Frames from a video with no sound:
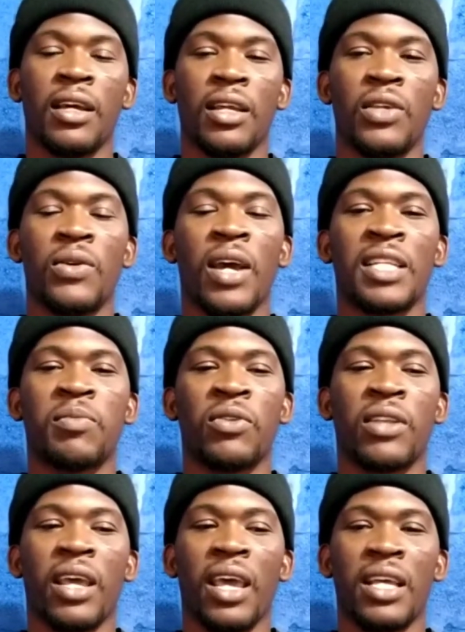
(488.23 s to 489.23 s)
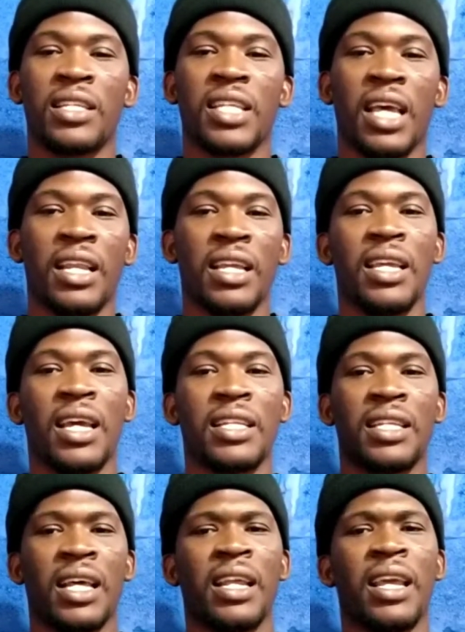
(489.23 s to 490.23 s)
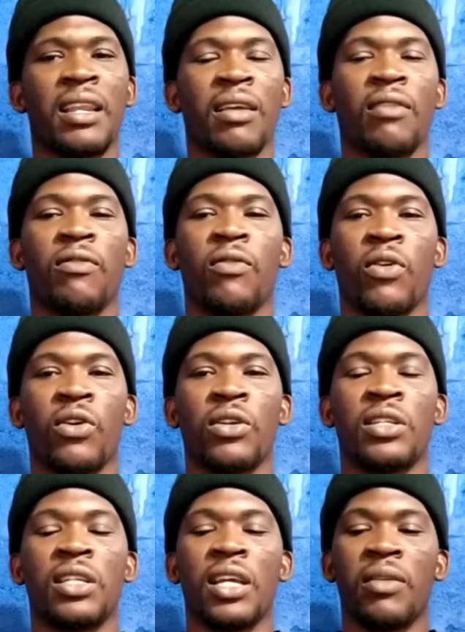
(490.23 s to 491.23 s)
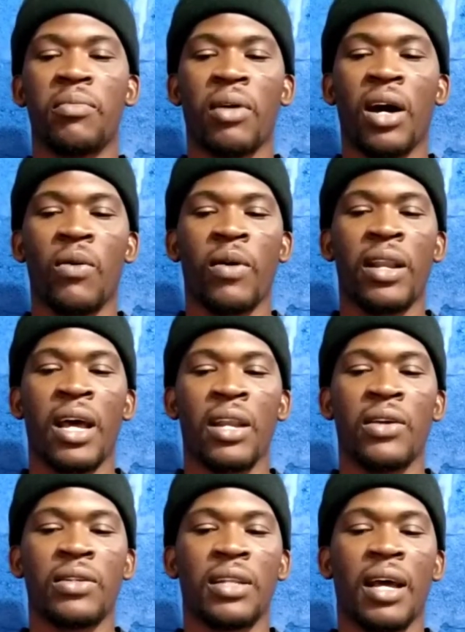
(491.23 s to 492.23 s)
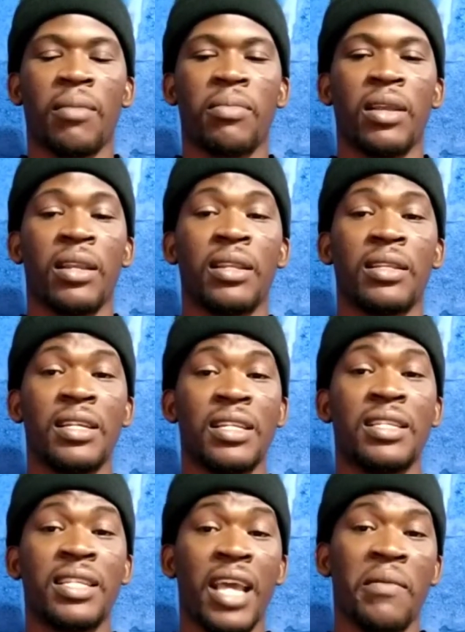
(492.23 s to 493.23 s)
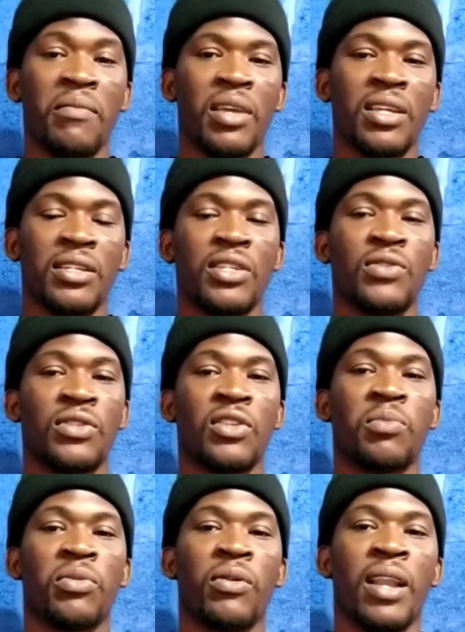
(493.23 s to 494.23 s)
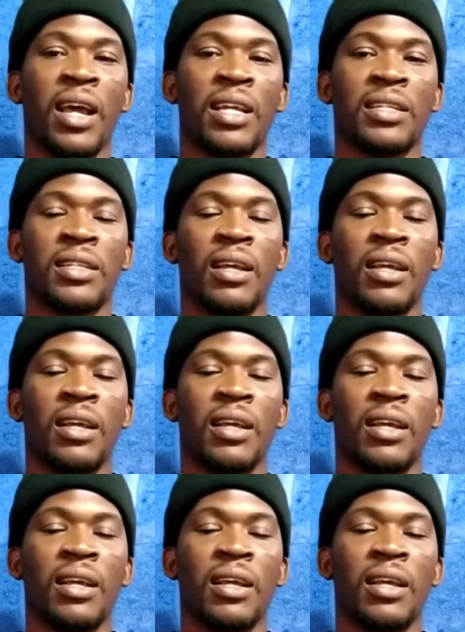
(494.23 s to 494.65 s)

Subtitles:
You guys put S and ES at the end of words. In Patwa, that doesn't happen. The them is used to pluralize.